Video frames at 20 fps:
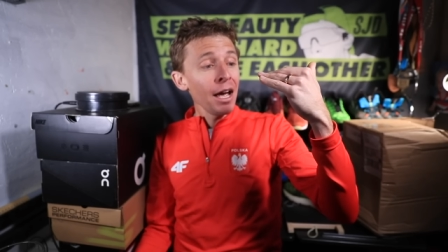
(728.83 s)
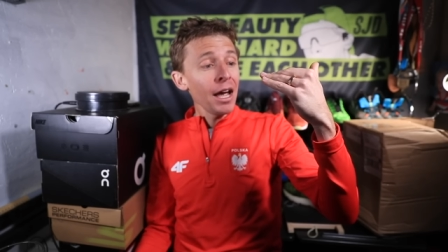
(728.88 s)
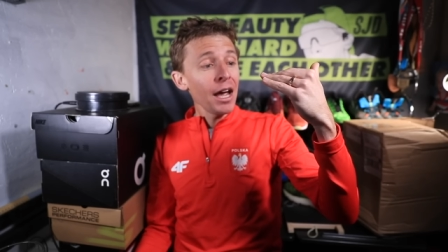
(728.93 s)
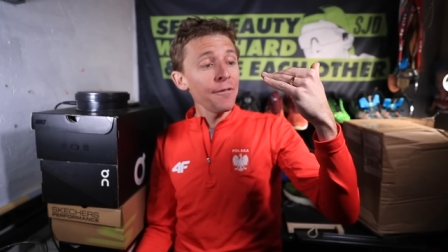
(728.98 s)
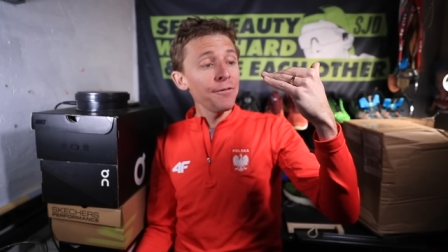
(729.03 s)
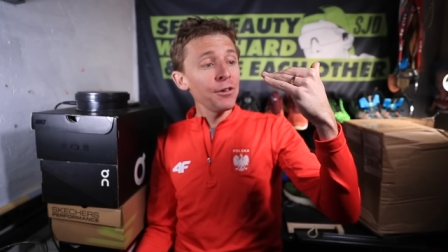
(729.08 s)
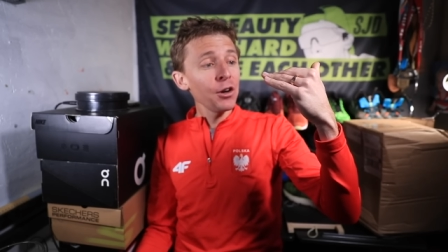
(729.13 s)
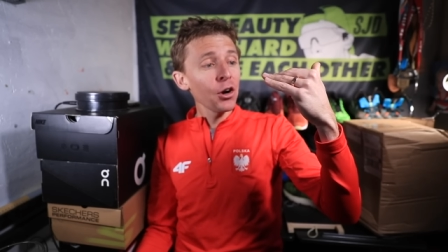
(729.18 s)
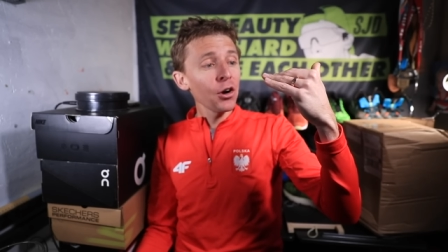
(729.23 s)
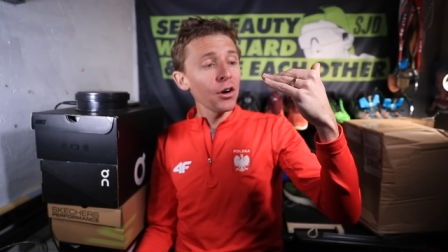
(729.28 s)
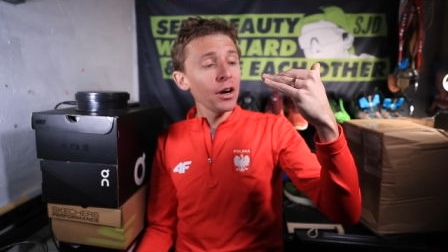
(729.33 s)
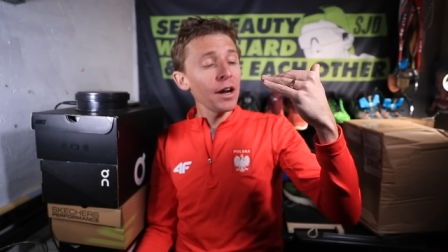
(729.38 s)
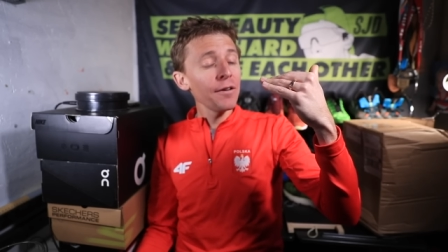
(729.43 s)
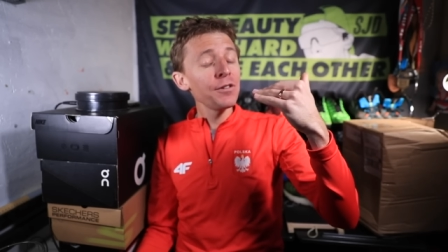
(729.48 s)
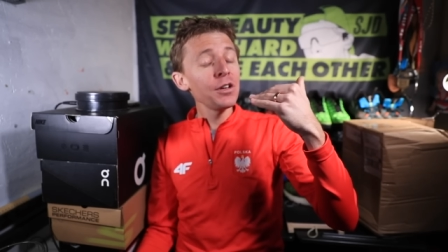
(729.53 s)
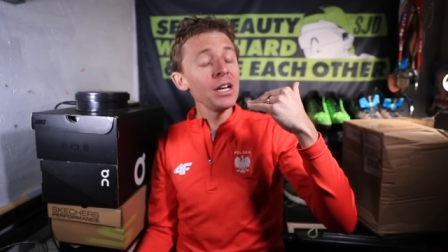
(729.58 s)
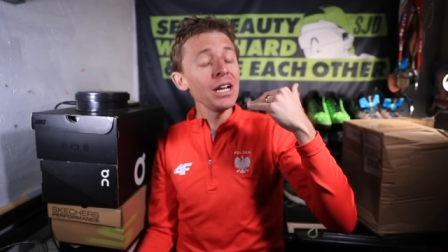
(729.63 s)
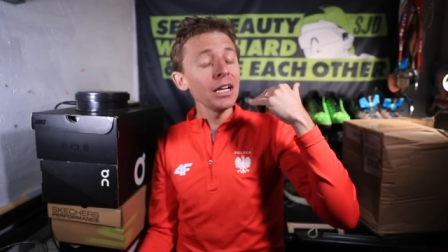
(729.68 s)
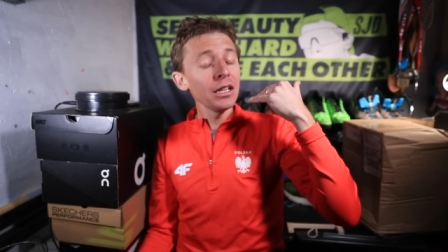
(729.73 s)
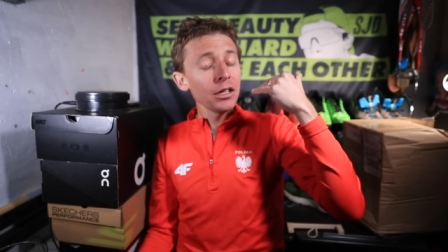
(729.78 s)
if you're if
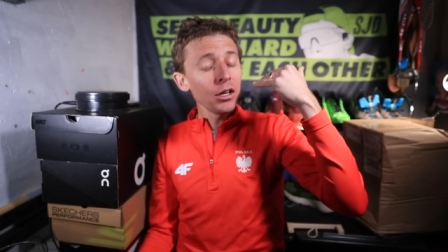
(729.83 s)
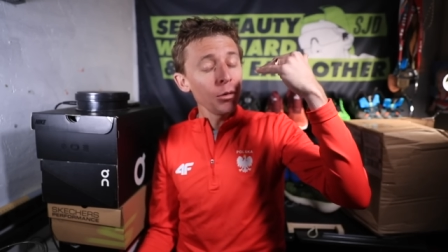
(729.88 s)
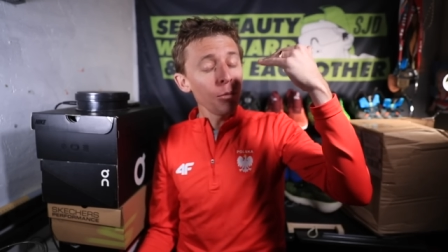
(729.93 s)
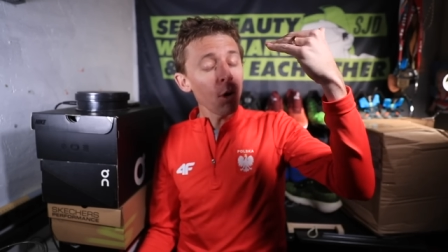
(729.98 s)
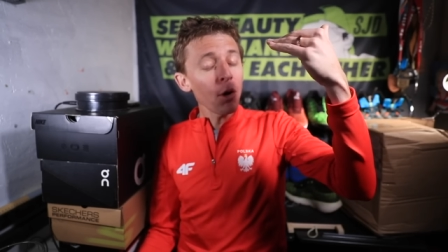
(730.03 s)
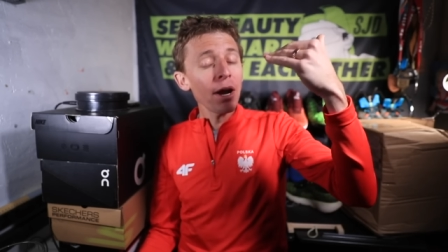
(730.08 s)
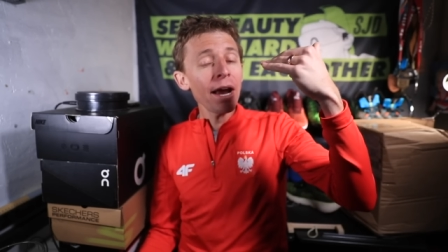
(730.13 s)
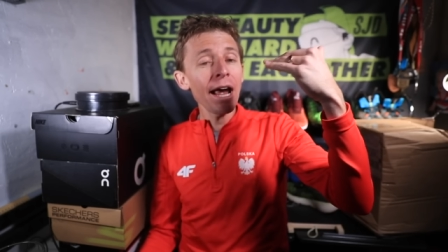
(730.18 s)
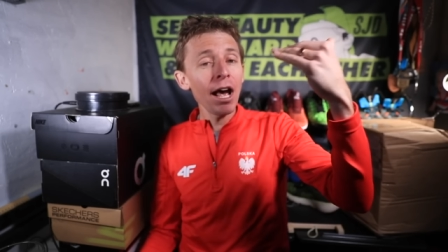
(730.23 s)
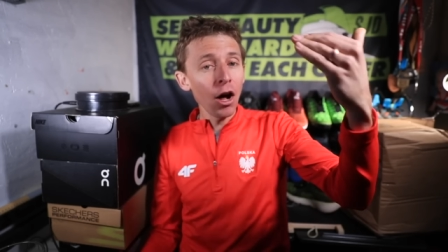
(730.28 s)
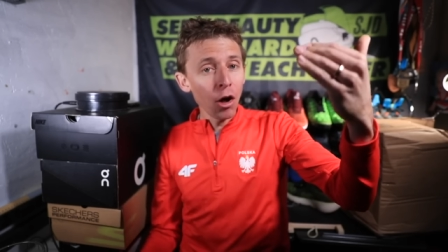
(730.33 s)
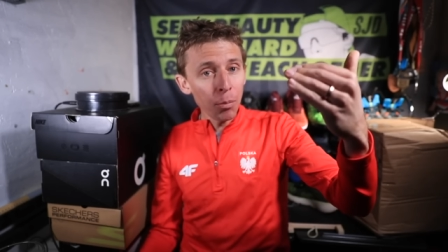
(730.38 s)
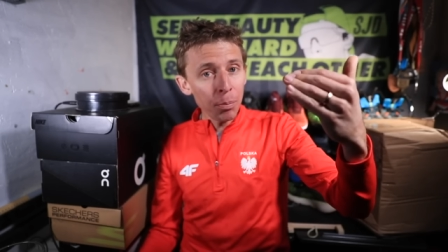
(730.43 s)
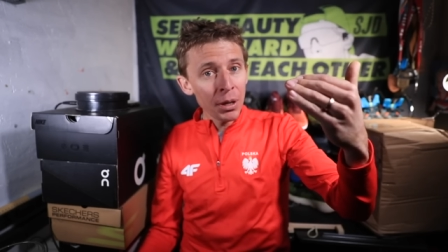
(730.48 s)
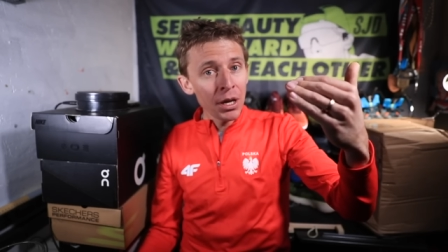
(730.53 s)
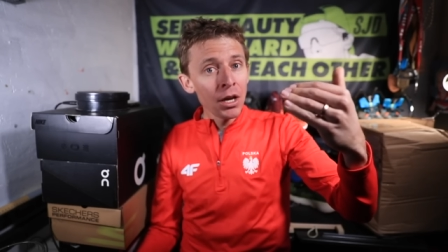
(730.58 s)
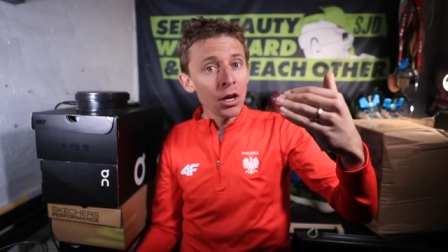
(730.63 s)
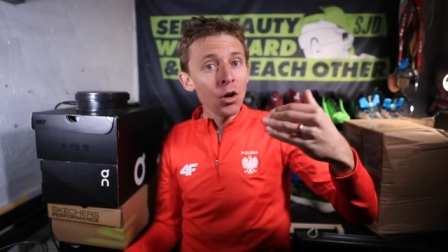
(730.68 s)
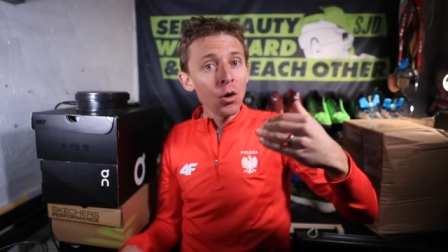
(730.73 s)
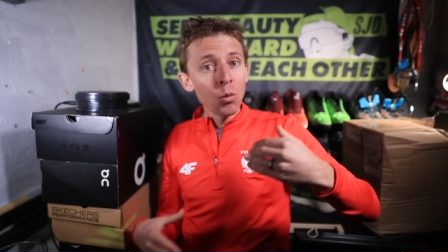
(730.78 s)
you need a little more help
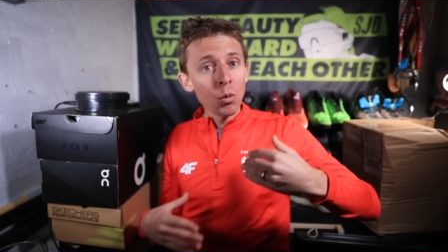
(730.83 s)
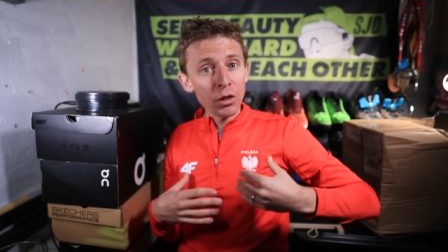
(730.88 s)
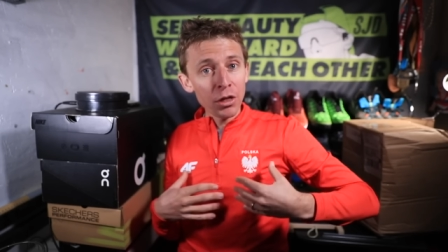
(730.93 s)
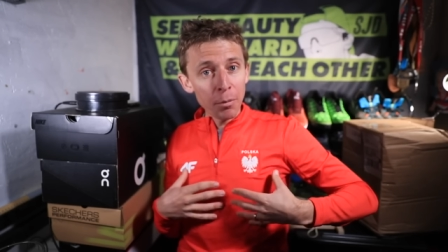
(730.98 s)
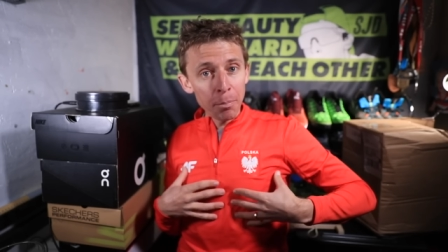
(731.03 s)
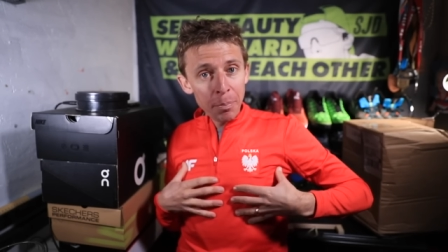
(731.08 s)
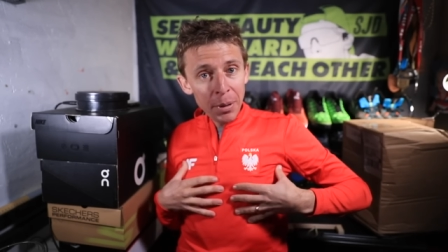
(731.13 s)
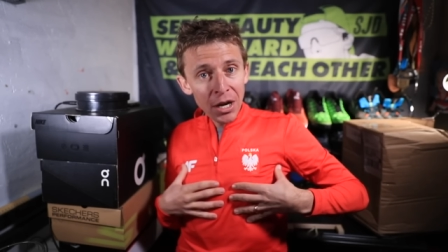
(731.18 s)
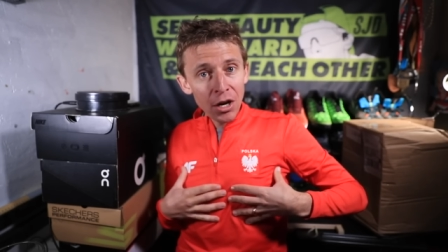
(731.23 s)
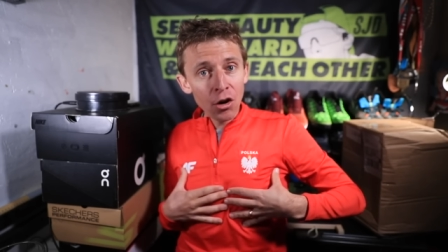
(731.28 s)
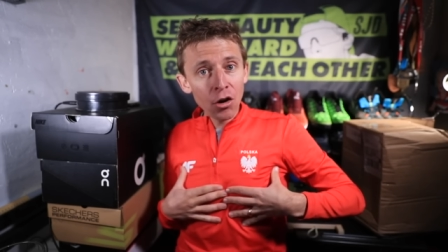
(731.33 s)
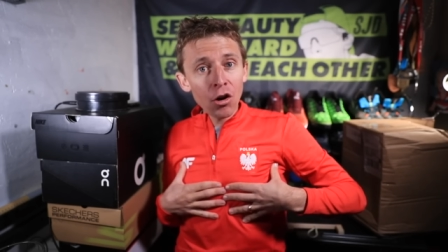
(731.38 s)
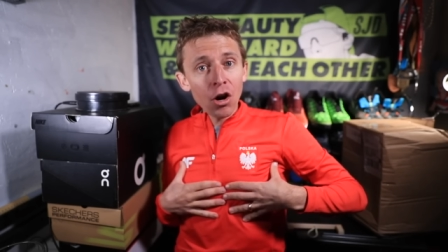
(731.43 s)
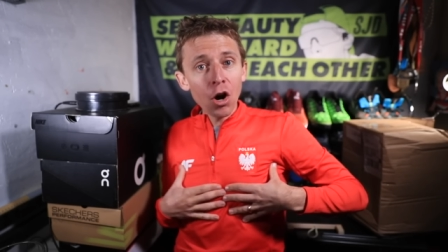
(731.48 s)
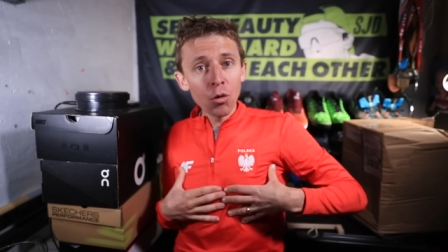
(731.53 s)
with a bigger